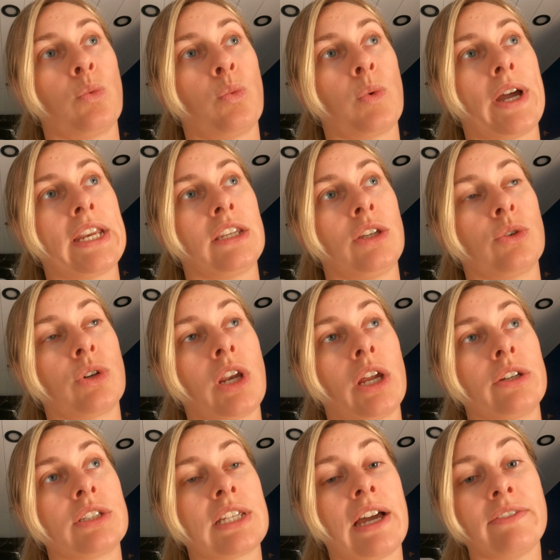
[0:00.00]
when your
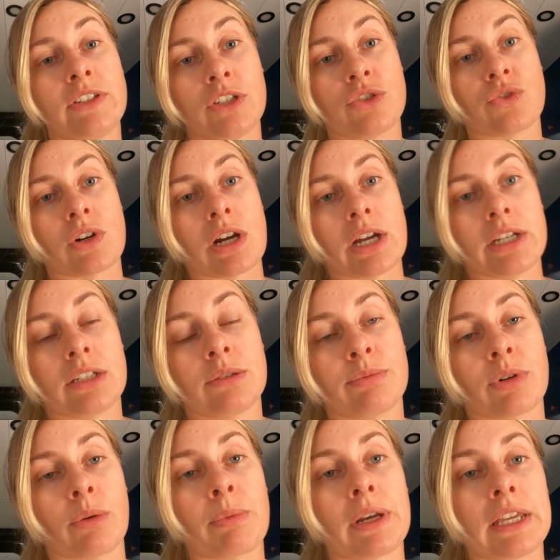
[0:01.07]
clothes haven't dried
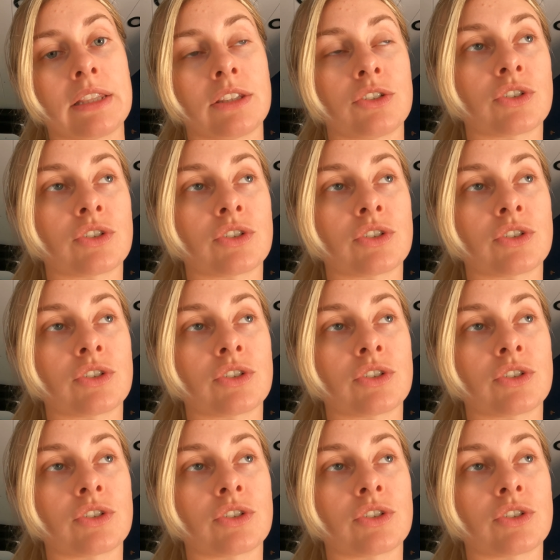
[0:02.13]
properly in the